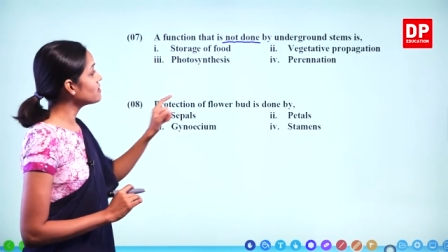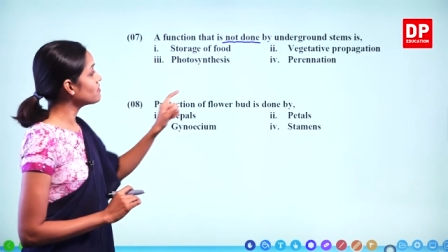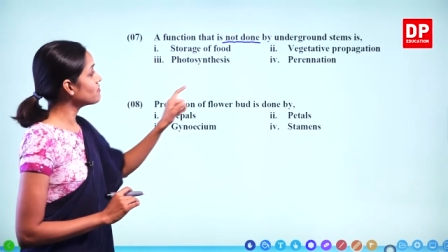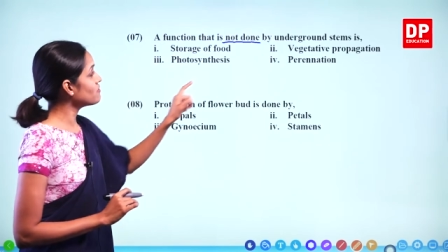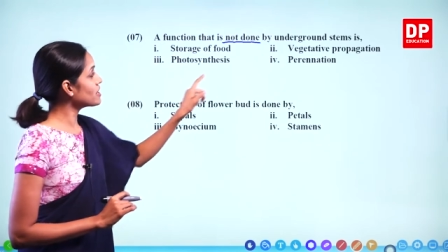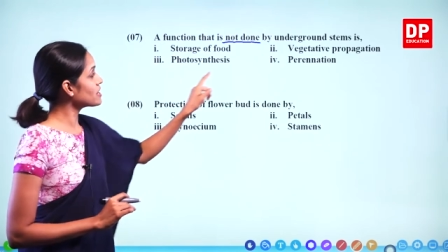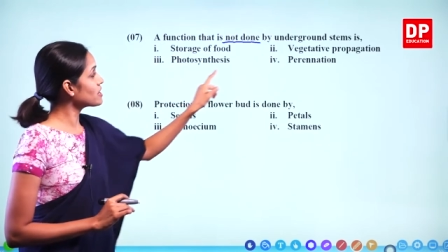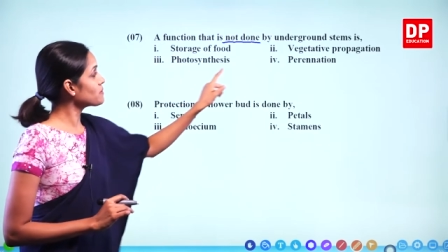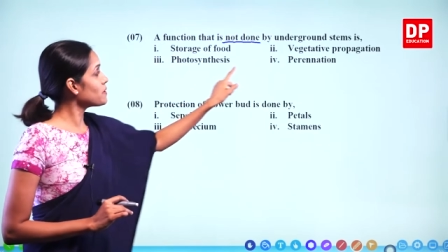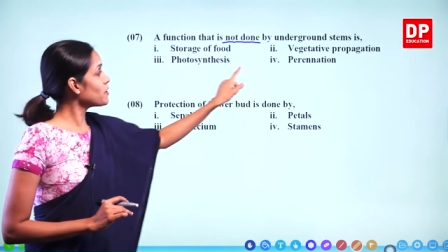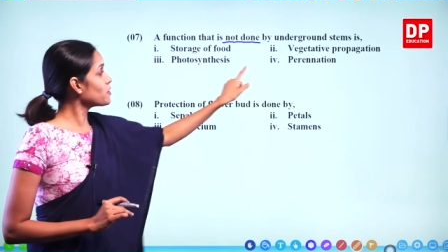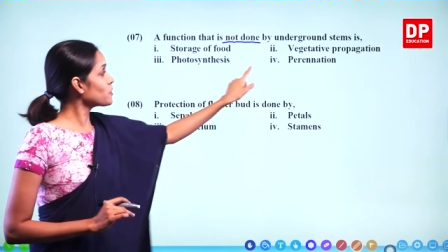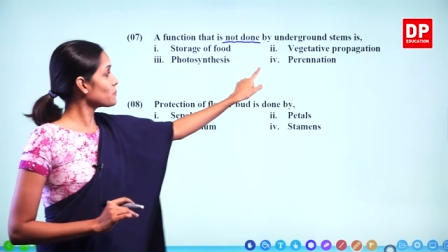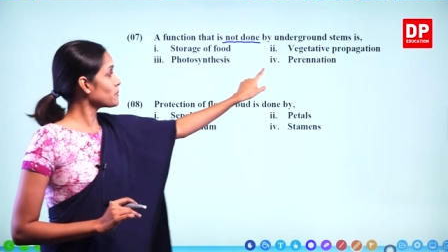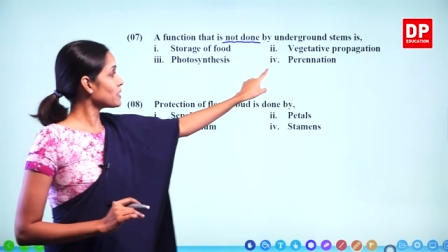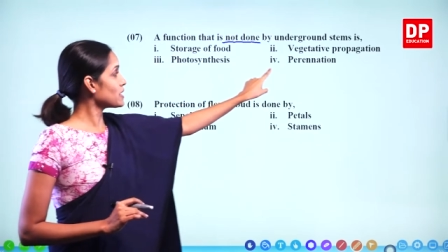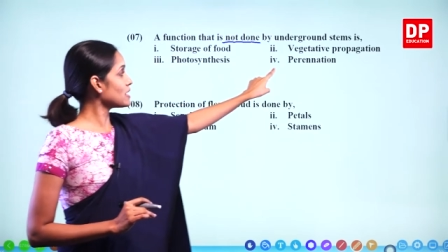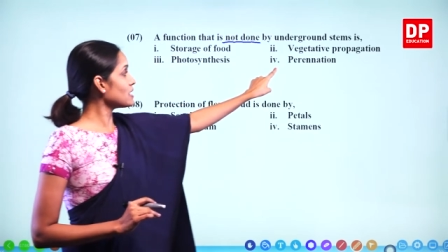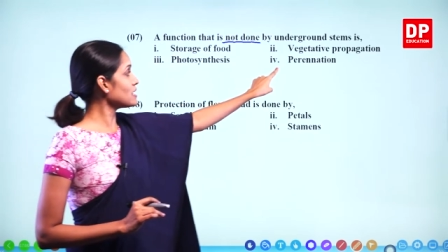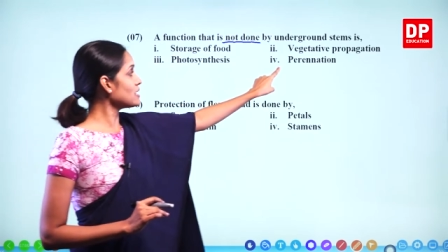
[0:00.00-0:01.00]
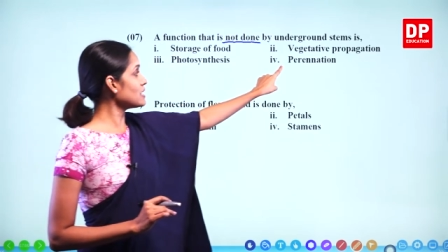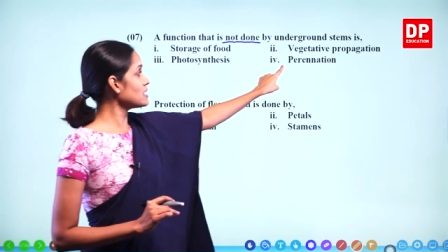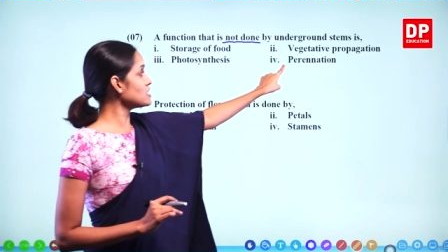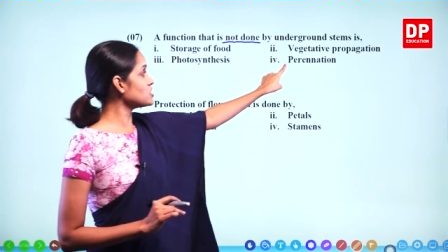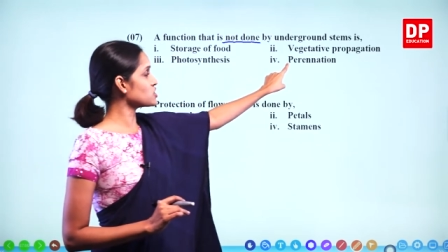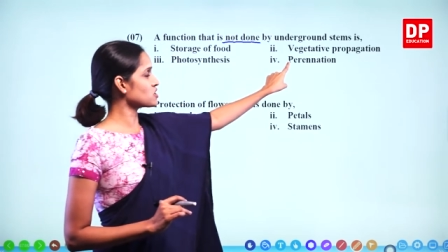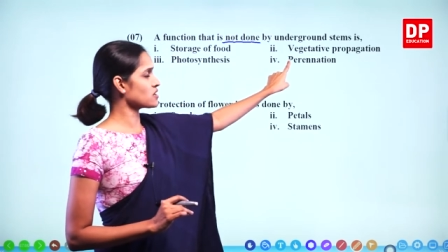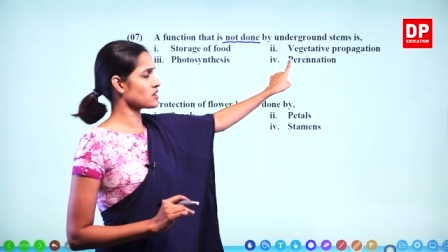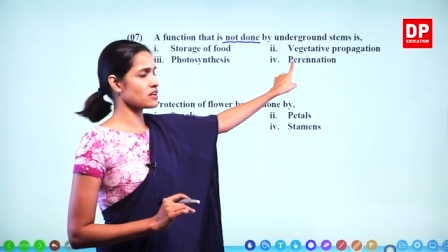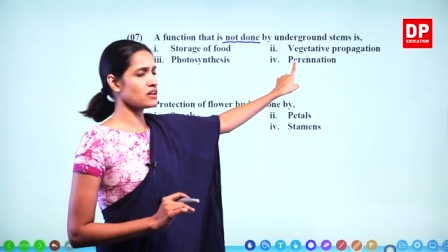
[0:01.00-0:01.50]
What about
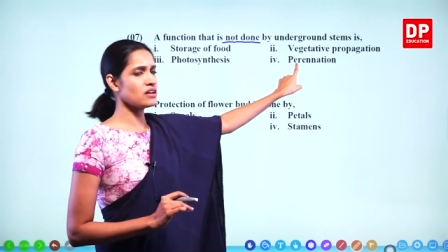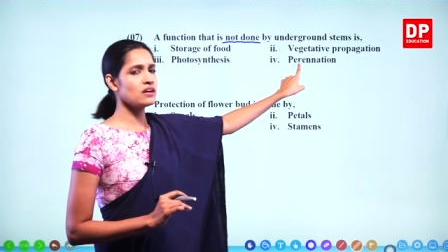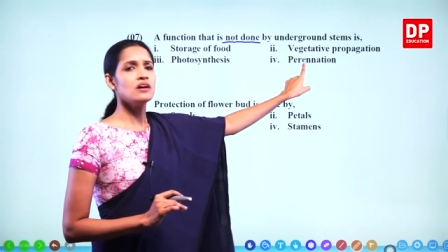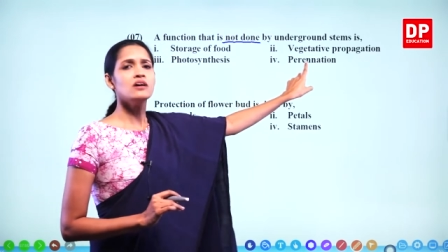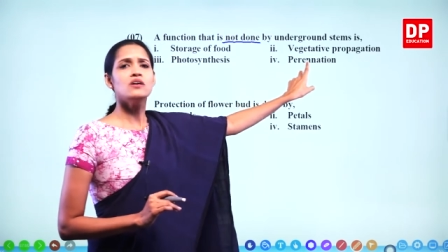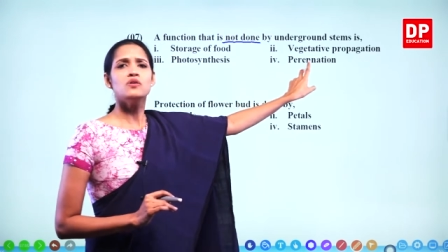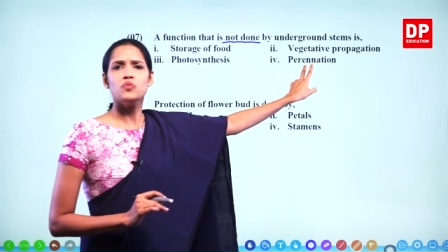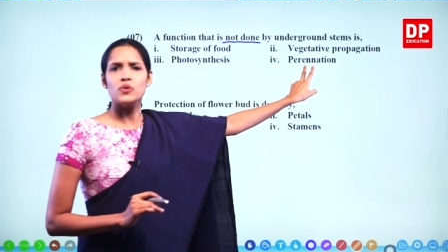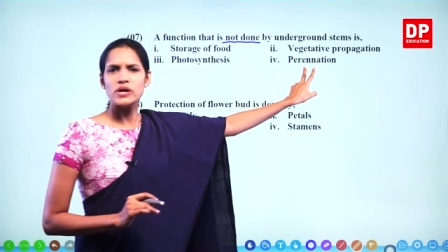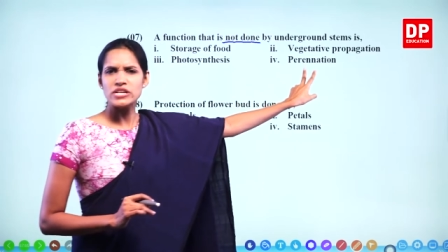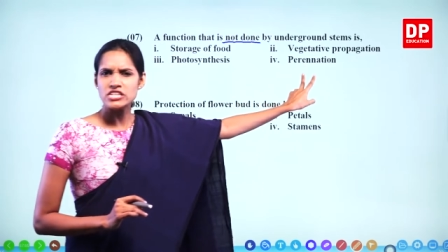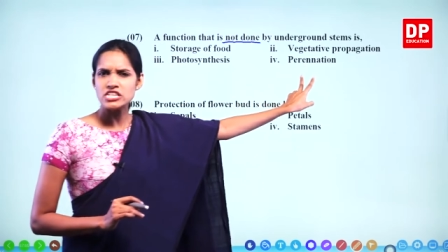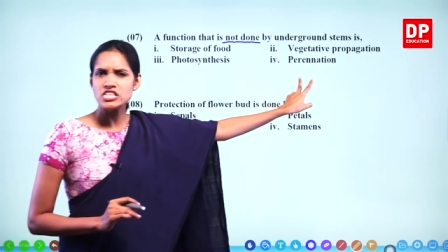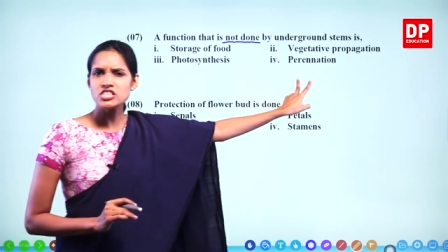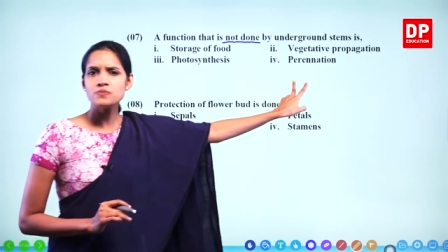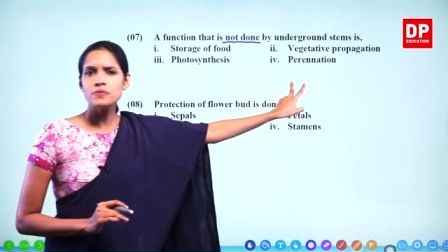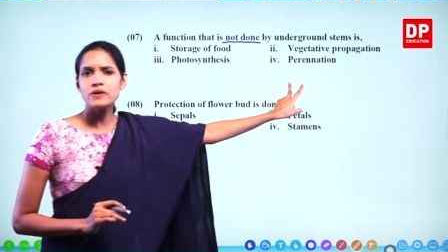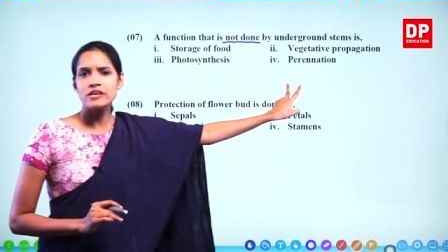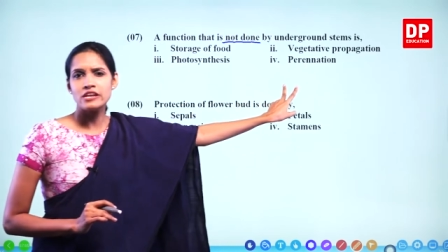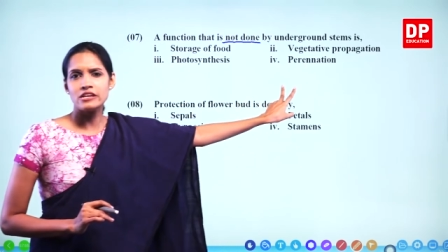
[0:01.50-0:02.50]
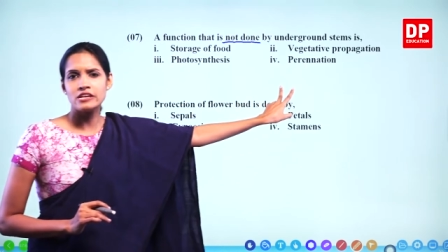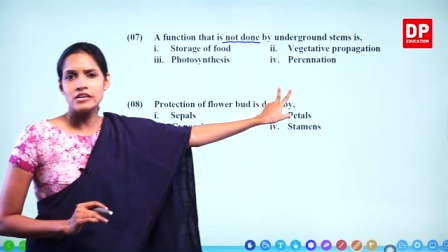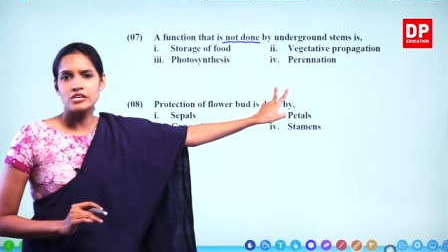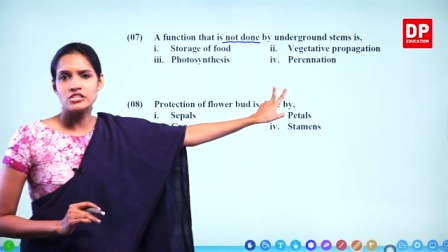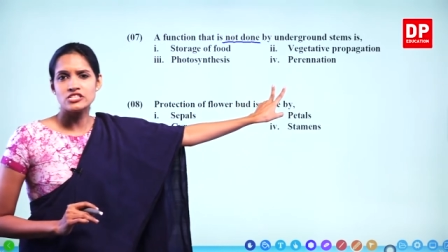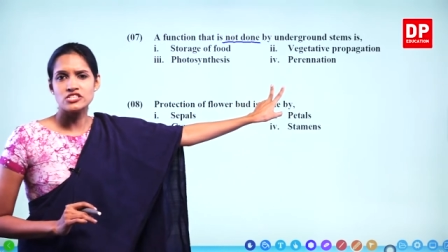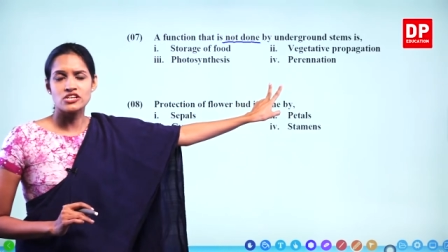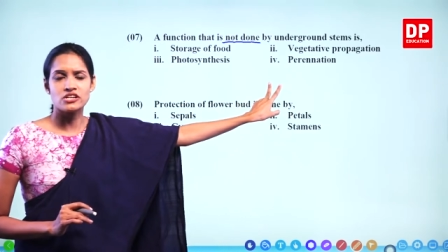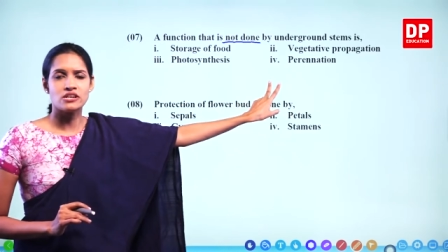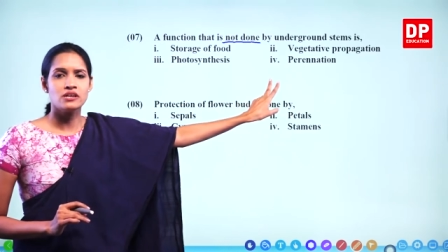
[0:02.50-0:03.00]
perennation? What is
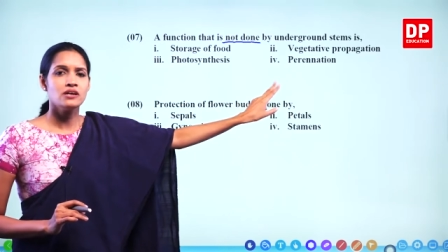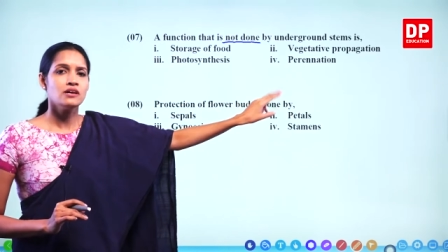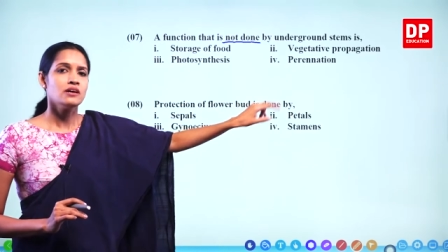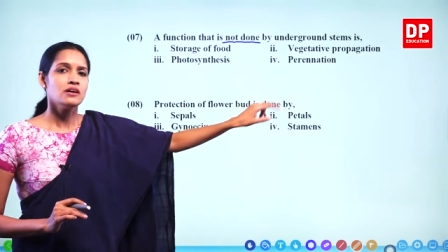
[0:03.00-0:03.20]
perennation?